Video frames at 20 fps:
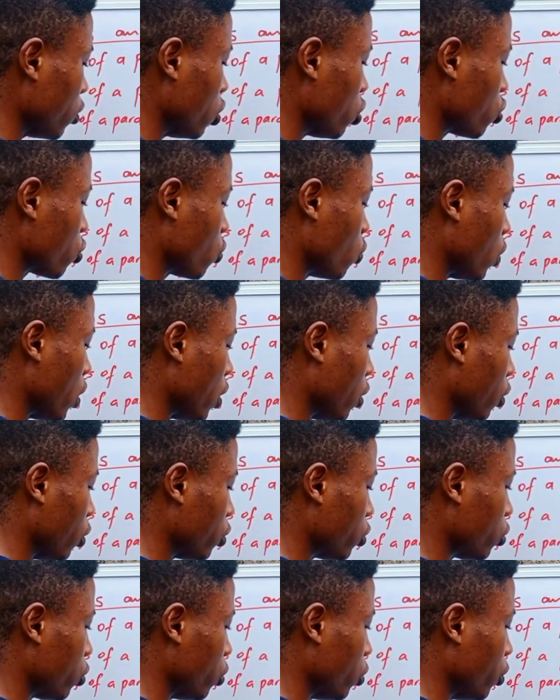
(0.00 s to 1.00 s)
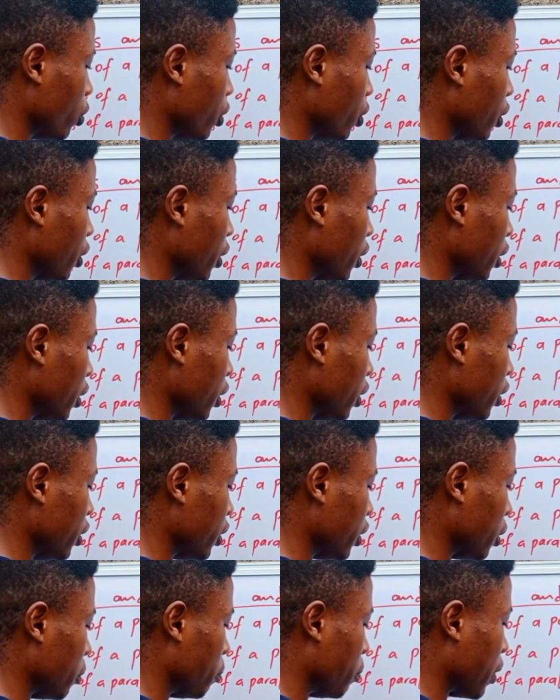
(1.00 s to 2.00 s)
Square also
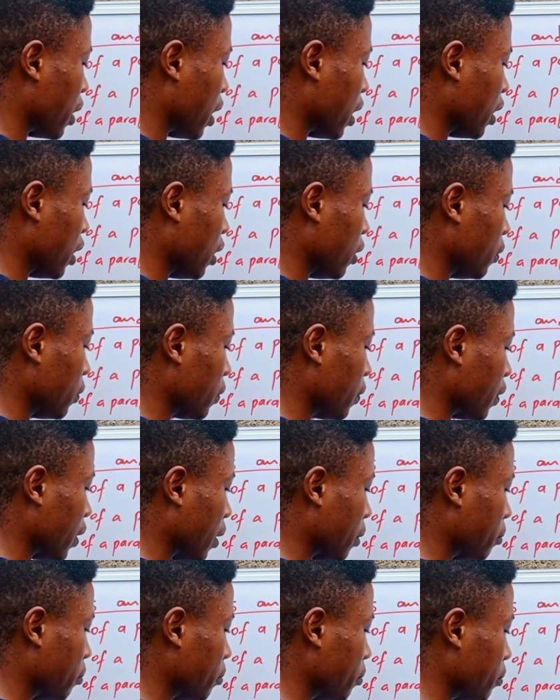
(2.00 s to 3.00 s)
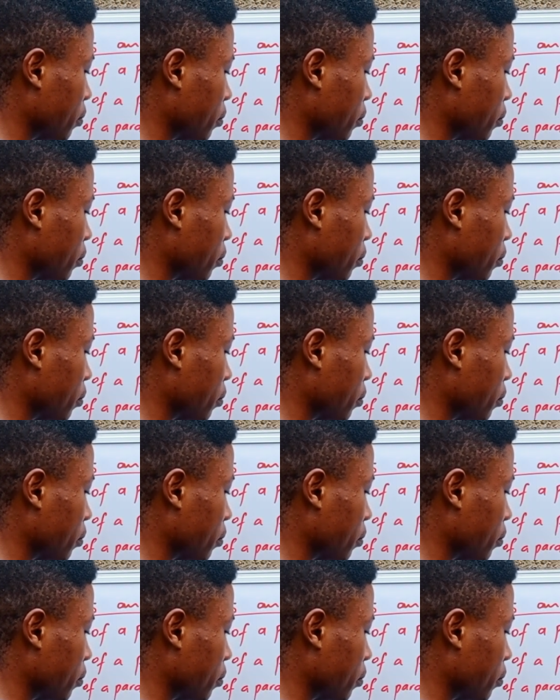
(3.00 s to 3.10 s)
is a parallelogram.